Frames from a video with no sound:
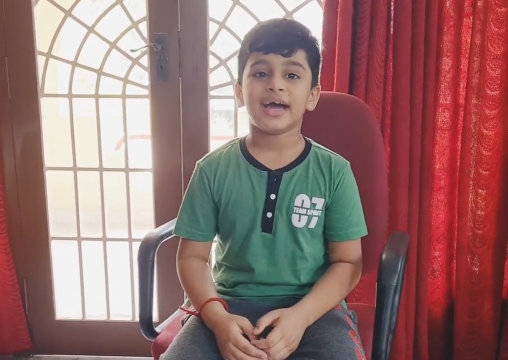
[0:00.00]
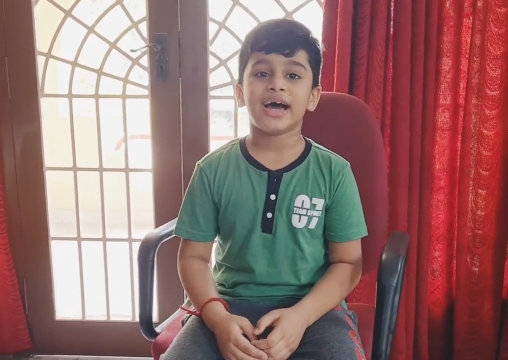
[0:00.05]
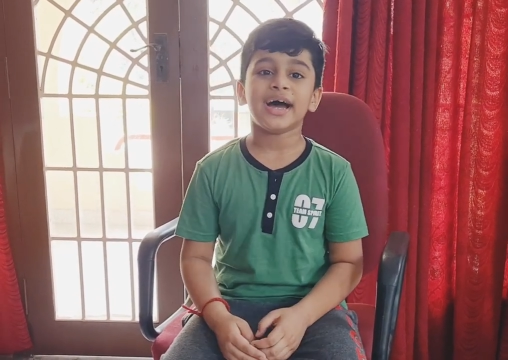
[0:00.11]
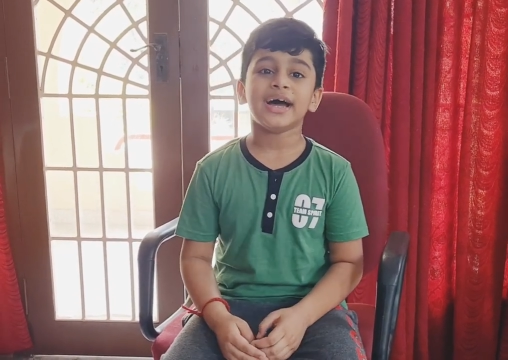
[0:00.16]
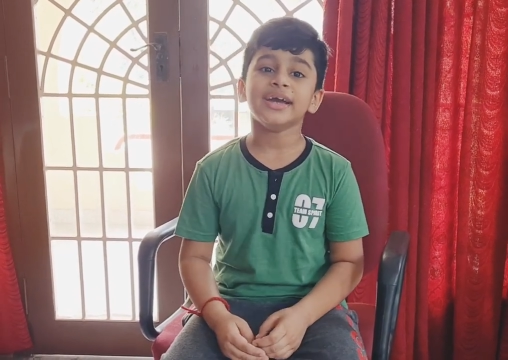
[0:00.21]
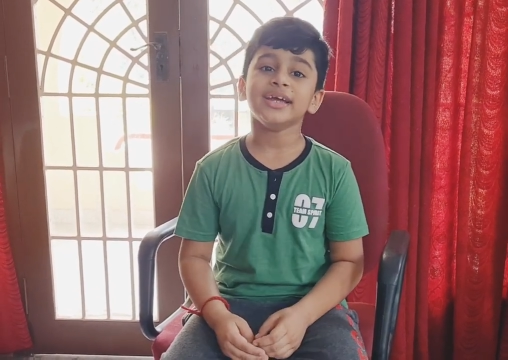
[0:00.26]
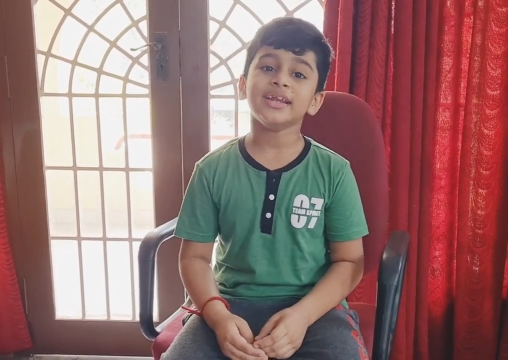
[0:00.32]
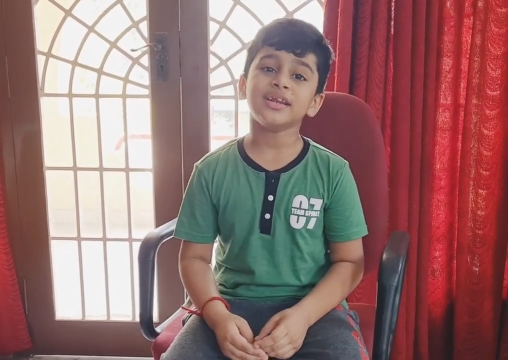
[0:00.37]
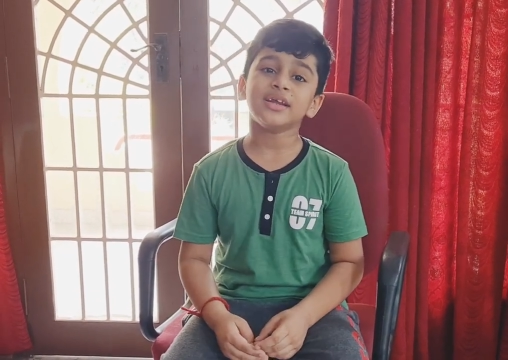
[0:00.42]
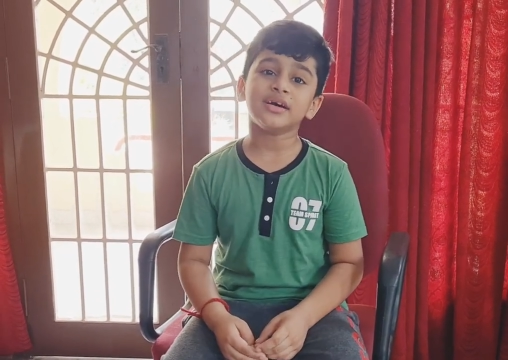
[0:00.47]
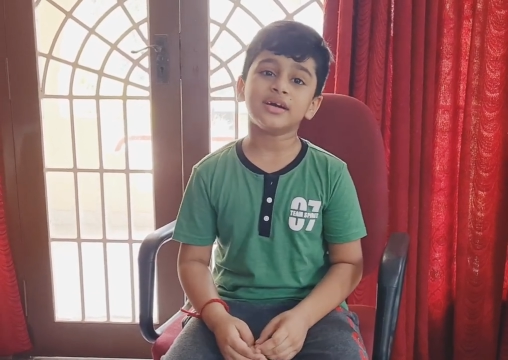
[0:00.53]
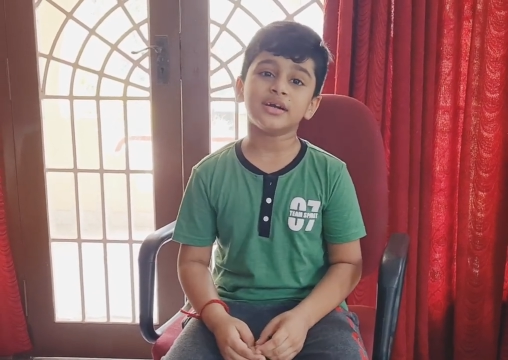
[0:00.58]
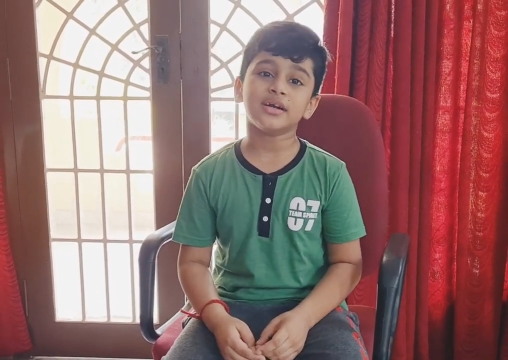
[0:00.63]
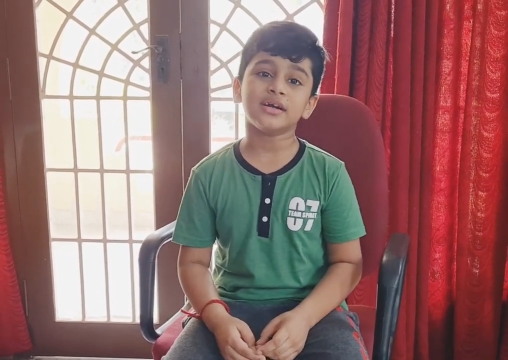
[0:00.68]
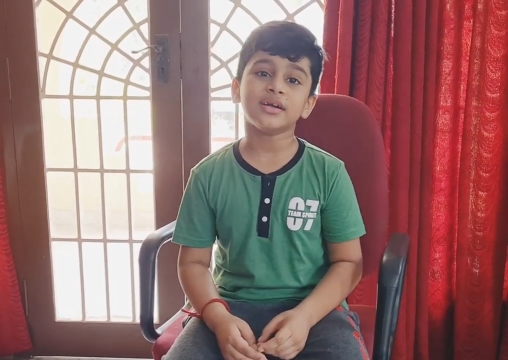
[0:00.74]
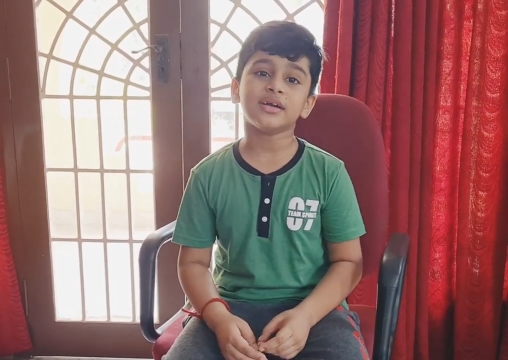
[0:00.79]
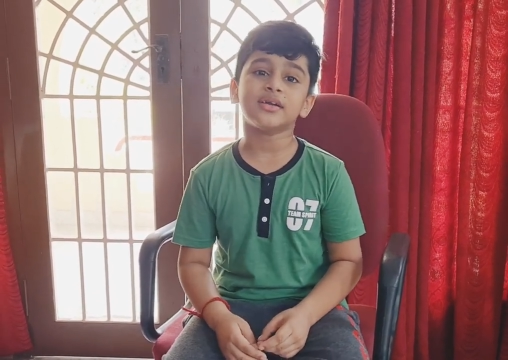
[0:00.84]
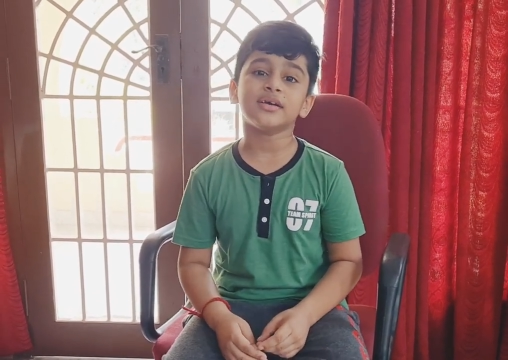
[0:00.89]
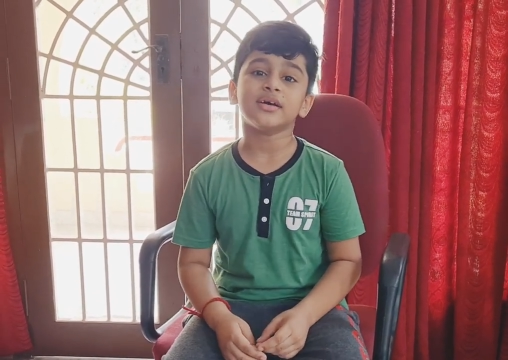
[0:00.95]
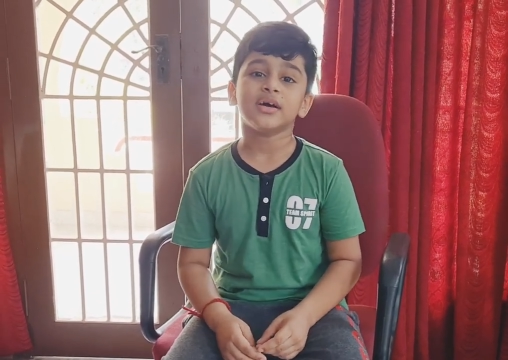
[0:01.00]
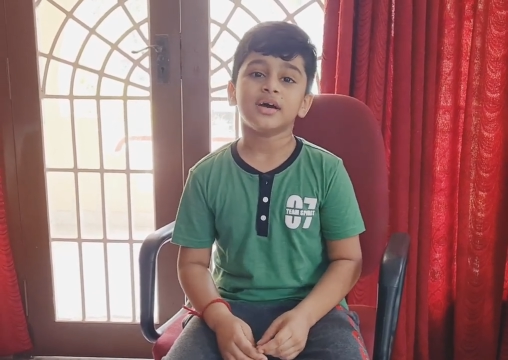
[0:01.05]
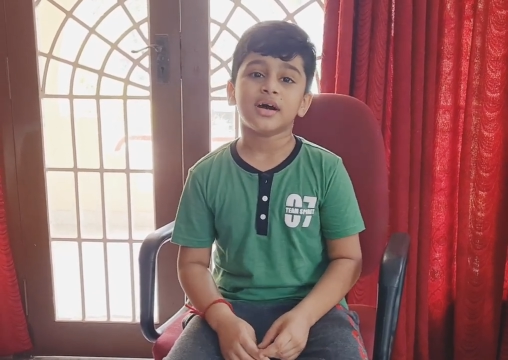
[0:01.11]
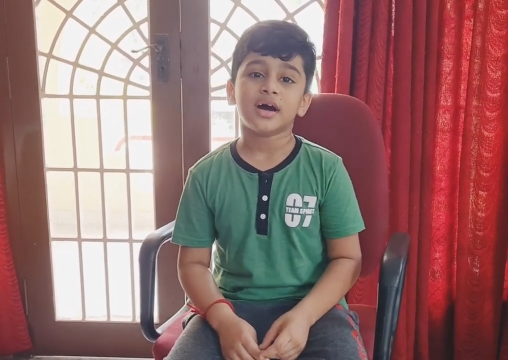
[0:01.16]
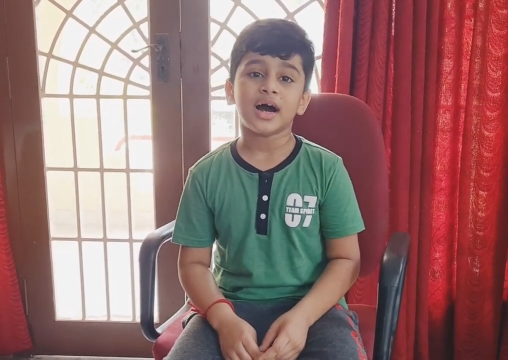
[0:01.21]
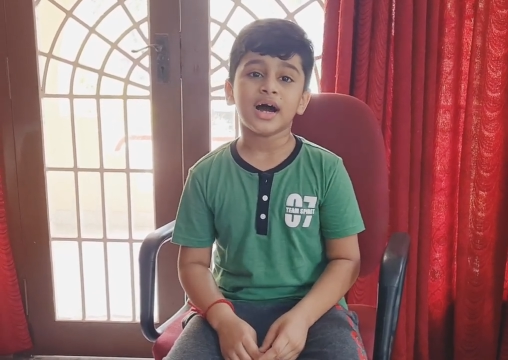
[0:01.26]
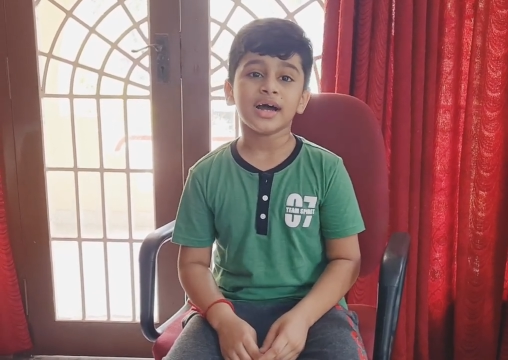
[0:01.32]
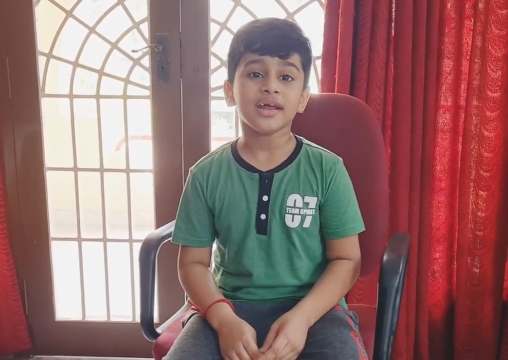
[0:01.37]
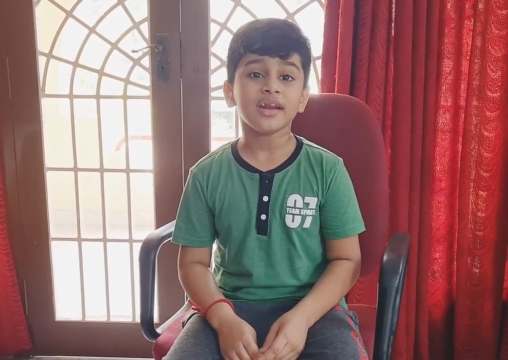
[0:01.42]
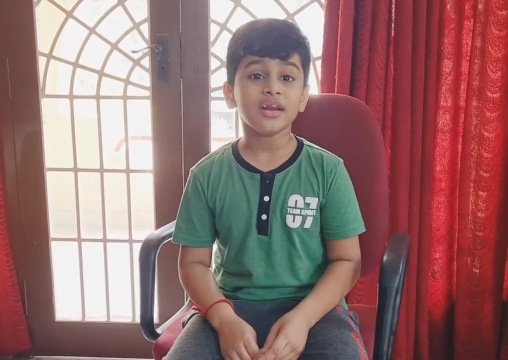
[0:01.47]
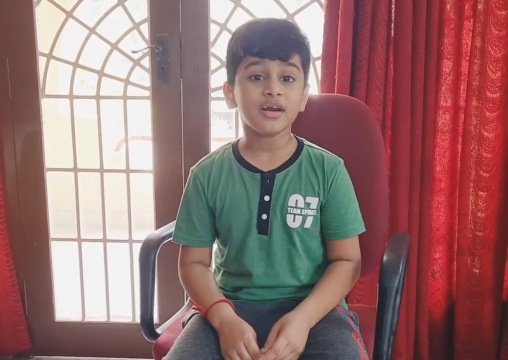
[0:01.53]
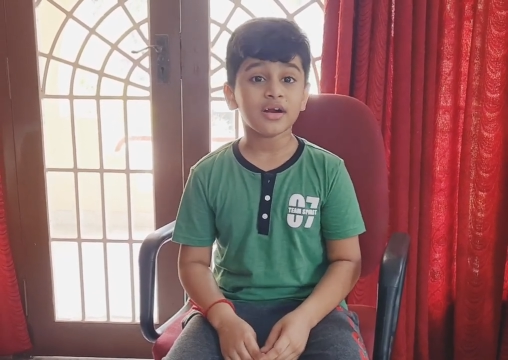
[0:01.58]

I